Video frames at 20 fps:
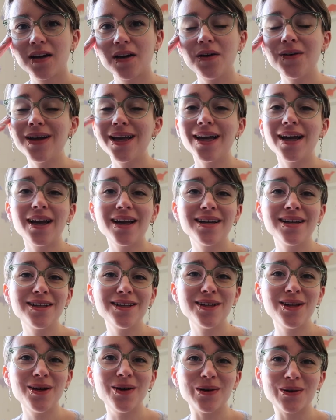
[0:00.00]
Okay, hi,
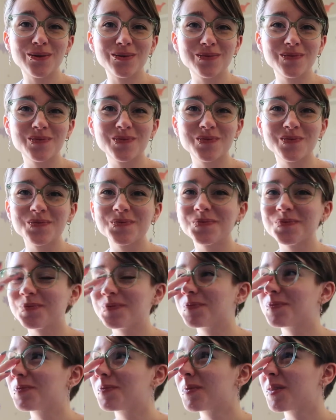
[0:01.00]
hello.
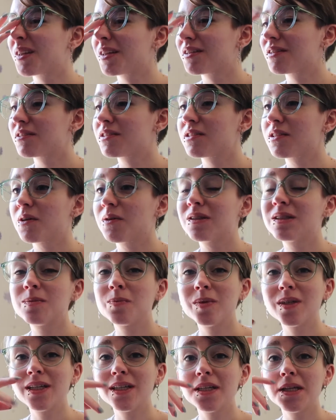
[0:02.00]
So it's
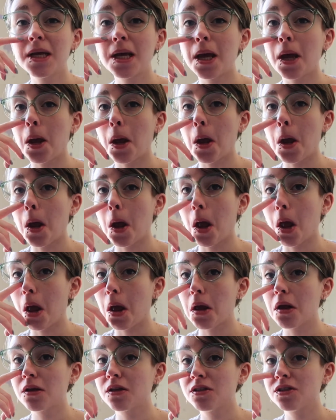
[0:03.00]
been
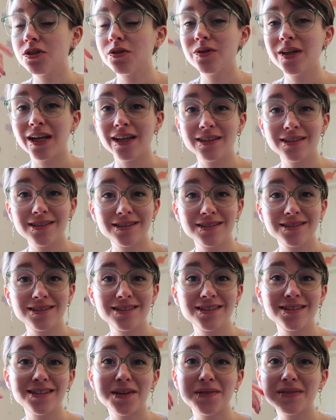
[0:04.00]
2 days
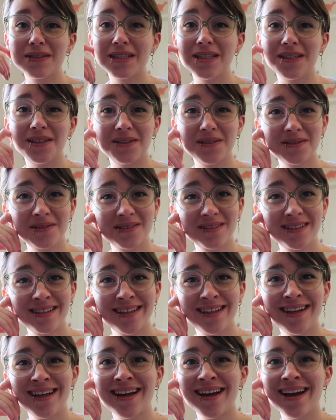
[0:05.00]
since I've seen you.
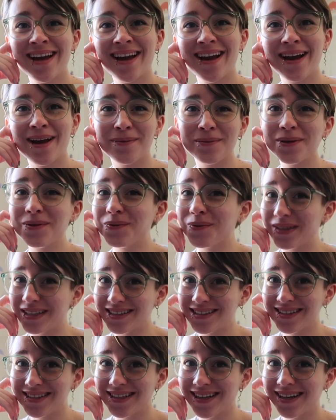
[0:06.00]
Happy
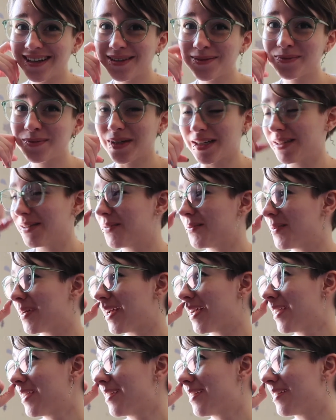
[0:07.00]
Wednesday, by the
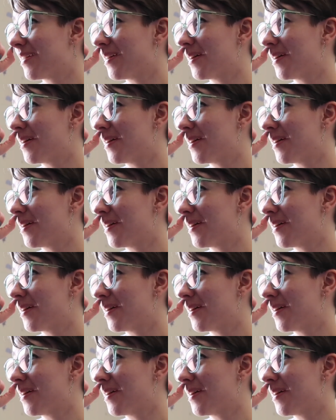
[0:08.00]
way.